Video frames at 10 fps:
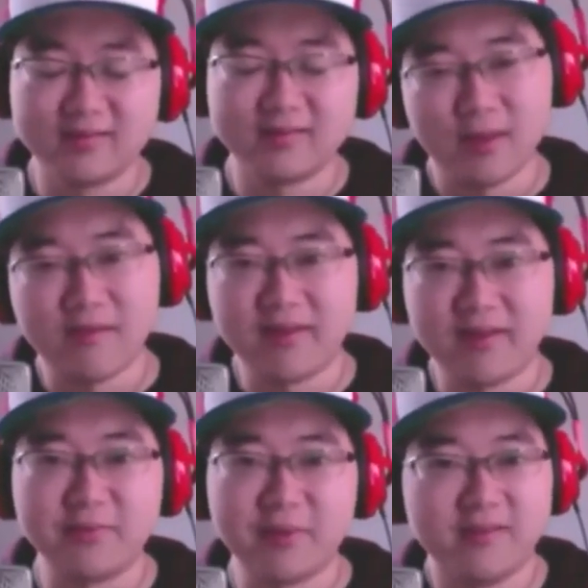
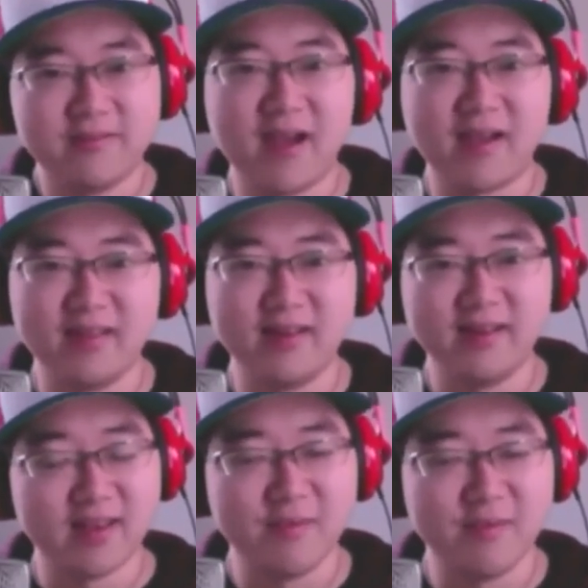evidenced by the fact that
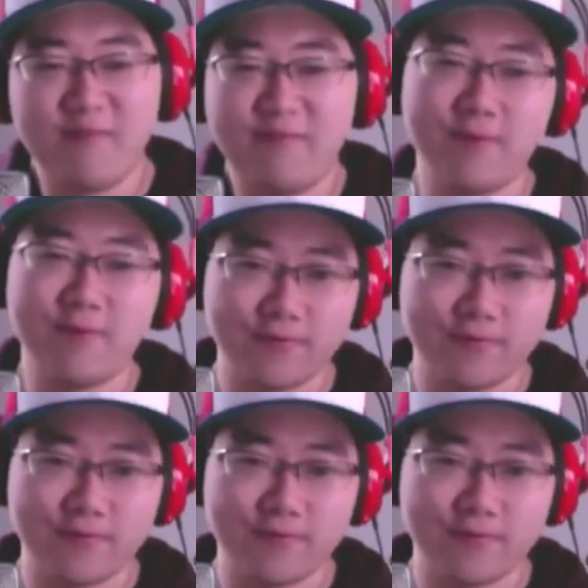he gave up four